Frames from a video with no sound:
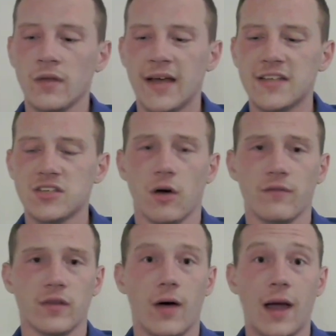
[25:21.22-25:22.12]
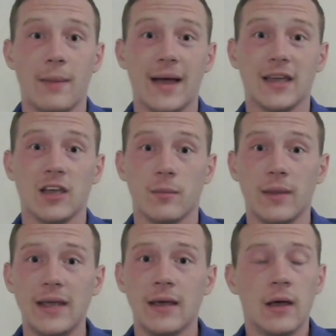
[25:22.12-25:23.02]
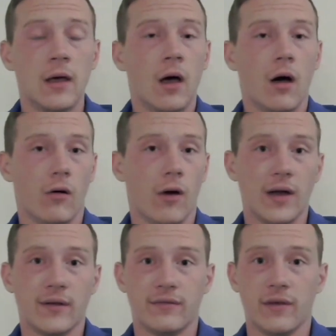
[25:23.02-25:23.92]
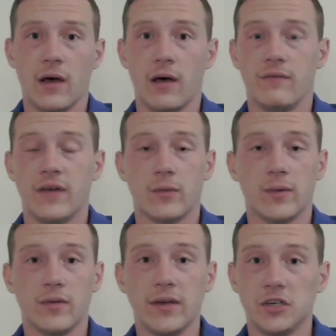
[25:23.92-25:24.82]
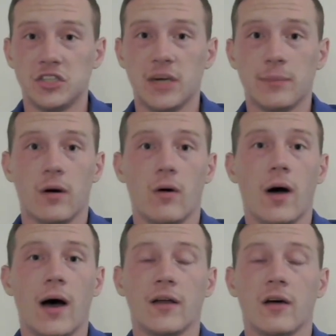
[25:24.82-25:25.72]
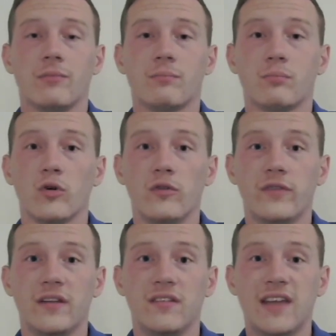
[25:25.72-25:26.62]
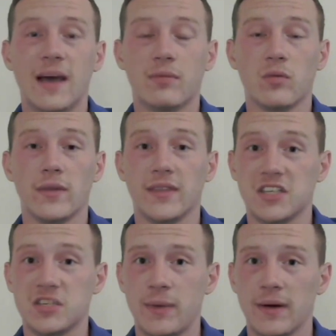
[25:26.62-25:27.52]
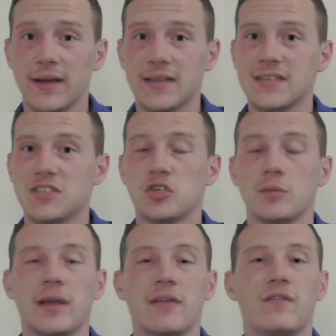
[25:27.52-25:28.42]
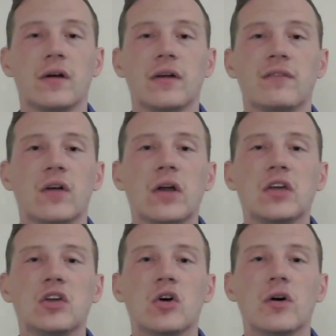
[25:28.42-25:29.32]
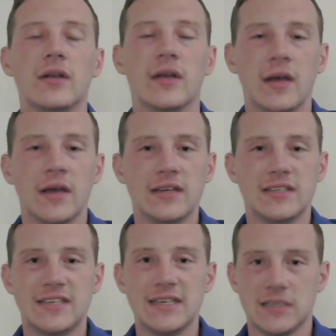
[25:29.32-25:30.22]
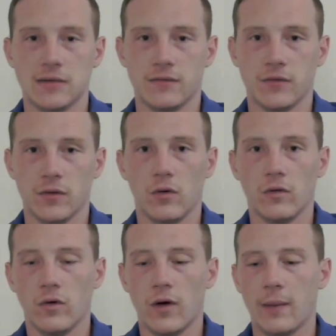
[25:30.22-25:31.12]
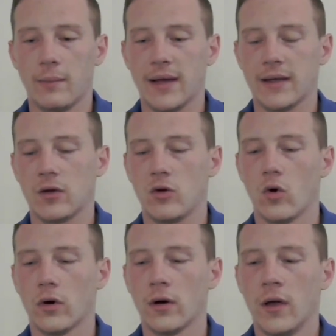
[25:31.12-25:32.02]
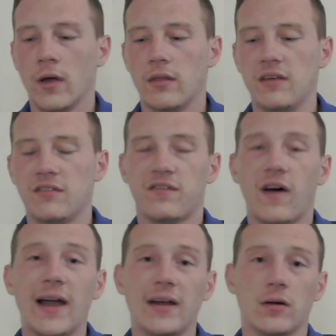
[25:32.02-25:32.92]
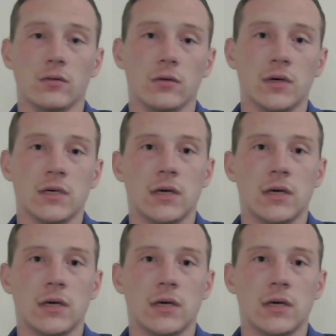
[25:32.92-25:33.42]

That's all for the linebacking committee. A lot of uh, veteran leadership, a lot of proven depth with experience. It should be a very, very good season for the Louisville linebacking core. The final